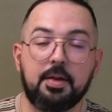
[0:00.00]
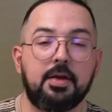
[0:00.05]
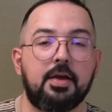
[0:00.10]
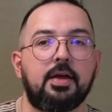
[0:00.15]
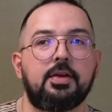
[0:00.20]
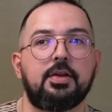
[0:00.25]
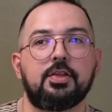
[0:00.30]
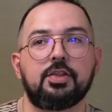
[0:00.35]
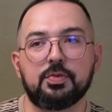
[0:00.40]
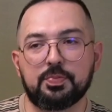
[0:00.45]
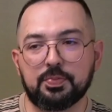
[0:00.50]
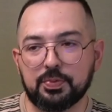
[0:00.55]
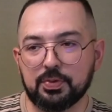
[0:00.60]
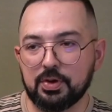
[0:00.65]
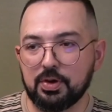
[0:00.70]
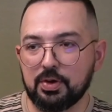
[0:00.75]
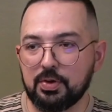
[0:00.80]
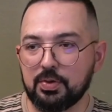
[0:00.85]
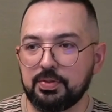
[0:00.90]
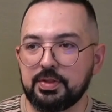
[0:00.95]
Another
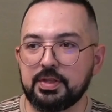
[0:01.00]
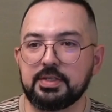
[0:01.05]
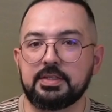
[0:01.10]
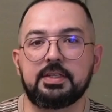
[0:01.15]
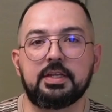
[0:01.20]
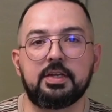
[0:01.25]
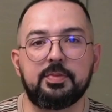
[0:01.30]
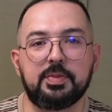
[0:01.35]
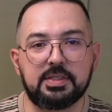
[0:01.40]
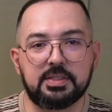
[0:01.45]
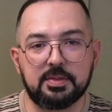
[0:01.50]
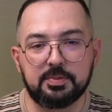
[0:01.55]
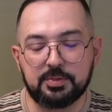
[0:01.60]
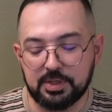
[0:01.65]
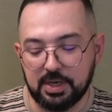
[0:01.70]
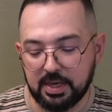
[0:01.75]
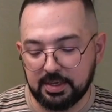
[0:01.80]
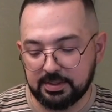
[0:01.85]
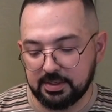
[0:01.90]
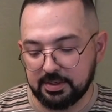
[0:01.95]
pro, and this is going to be
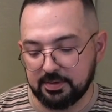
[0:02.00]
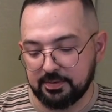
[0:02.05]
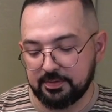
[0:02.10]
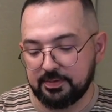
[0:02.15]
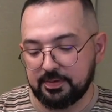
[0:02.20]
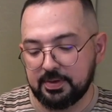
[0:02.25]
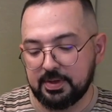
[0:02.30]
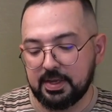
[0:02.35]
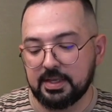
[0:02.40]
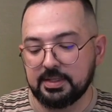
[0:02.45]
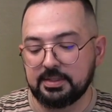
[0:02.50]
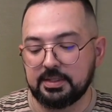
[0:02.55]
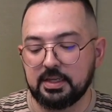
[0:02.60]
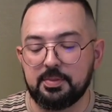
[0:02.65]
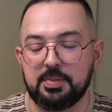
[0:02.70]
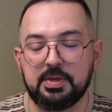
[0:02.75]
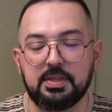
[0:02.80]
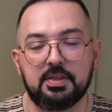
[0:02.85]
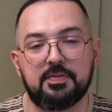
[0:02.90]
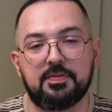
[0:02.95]
subjective, is going to
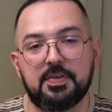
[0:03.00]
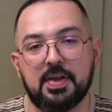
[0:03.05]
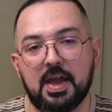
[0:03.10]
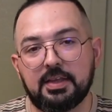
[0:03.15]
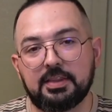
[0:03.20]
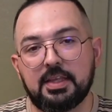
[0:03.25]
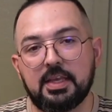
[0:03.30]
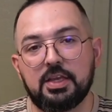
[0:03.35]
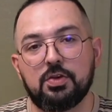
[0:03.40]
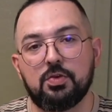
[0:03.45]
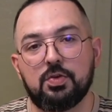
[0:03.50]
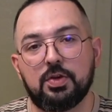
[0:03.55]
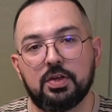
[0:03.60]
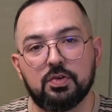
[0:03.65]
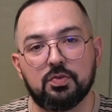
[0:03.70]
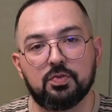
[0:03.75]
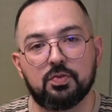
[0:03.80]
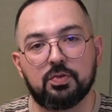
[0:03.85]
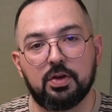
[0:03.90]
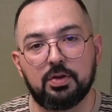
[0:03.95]
be the fact that you can
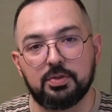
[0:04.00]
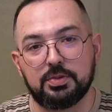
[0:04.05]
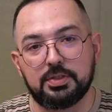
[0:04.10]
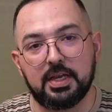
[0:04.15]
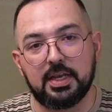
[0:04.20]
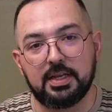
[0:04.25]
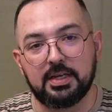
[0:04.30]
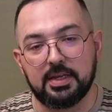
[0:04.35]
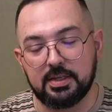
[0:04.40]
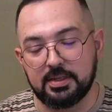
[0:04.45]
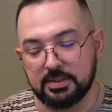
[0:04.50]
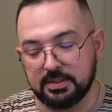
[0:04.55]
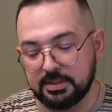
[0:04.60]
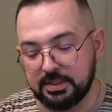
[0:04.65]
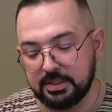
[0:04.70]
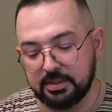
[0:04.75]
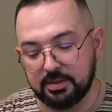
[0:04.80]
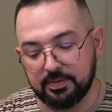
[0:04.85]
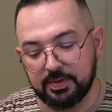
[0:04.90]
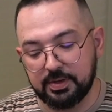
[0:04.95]
rotate it.
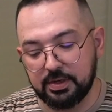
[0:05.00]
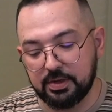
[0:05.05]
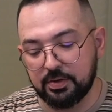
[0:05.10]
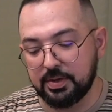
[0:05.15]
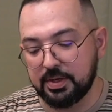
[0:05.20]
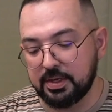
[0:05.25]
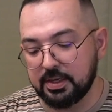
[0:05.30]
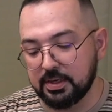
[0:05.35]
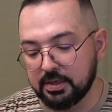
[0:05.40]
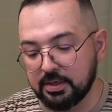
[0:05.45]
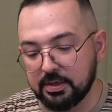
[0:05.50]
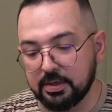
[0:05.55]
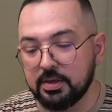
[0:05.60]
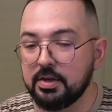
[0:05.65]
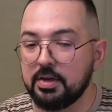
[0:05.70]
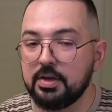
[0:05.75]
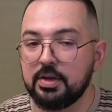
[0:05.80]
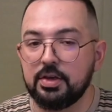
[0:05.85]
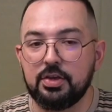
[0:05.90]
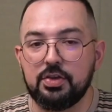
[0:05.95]
See the video here?
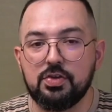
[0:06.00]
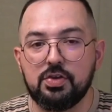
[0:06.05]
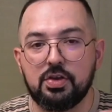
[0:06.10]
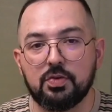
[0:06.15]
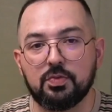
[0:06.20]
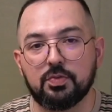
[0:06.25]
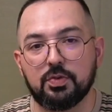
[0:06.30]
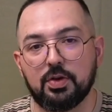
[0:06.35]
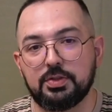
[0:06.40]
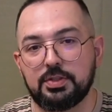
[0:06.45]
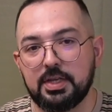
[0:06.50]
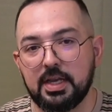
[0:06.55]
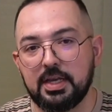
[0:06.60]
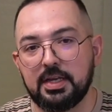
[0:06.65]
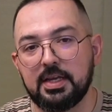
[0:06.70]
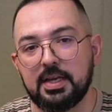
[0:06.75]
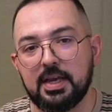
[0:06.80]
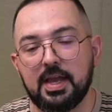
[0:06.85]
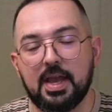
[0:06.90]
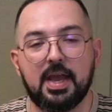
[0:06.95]
You can rotate
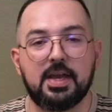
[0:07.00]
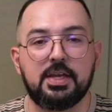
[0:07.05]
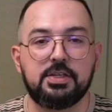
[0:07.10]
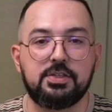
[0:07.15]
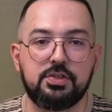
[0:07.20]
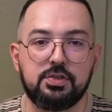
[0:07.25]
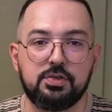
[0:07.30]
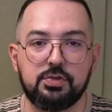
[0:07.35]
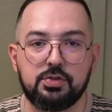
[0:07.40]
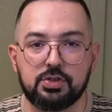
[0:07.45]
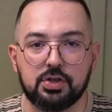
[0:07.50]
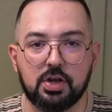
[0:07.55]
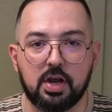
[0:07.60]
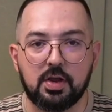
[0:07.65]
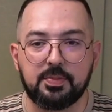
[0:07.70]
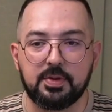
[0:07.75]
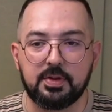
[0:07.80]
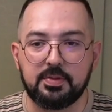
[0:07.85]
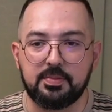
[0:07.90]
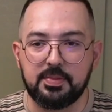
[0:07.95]
it as you
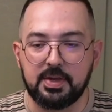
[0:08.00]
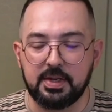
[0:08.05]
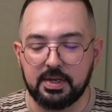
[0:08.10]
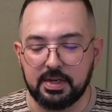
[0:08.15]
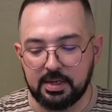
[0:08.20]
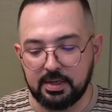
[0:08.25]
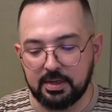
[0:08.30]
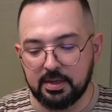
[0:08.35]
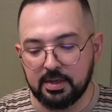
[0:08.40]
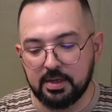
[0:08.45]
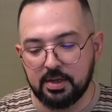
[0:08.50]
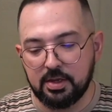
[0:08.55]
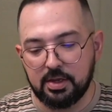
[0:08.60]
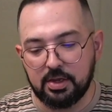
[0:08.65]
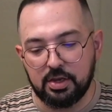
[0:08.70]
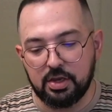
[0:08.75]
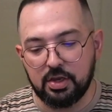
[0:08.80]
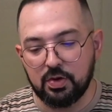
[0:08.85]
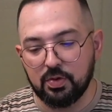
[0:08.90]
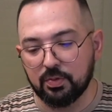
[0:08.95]
sharpen, meaning
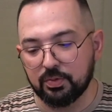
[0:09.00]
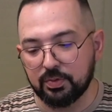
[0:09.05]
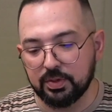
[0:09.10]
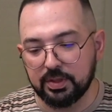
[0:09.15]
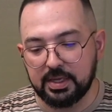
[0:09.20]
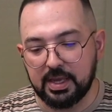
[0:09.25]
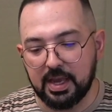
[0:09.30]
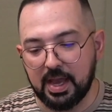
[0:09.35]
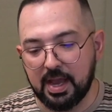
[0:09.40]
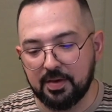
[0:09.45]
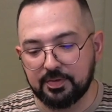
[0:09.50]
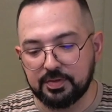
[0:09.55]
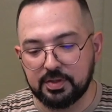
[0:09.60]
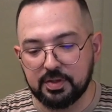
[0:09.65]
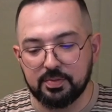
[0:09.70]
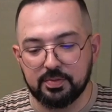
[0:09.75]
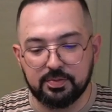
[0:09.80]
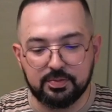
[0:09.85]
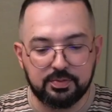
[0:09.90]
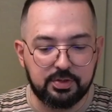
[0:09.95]
you don't really have
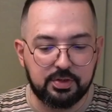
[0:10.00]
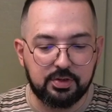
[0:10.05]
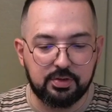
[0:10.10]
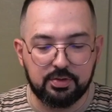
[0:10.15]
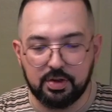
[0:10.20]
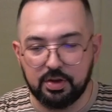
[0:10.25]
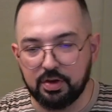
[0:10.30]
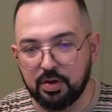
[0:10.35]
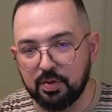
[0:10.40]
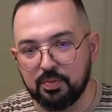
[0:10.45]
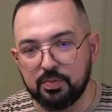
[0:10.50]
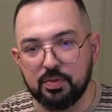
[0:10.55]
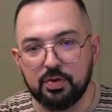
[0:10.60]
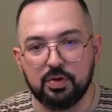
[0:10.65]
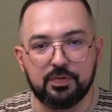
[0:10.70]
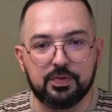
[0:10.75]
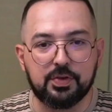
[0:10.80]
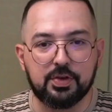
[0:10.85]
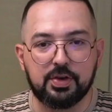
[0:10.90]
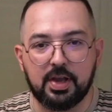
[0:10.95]
to,
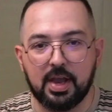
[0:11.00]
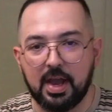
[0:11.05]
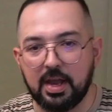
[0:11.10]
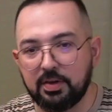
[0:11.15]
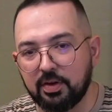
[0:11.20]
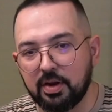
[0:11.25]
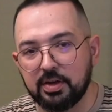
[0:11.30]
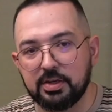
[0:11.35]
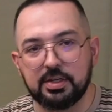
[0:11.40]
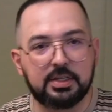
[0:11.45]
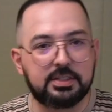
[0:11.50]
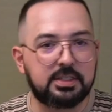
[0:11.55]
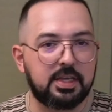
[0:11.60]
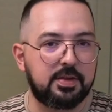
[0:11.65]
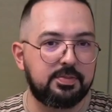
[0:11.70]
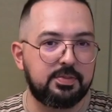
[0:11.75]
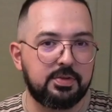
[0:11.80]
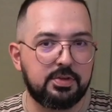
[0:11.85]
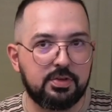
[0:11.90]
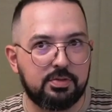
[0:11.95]
move your guide rod
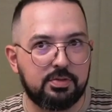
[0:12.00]
except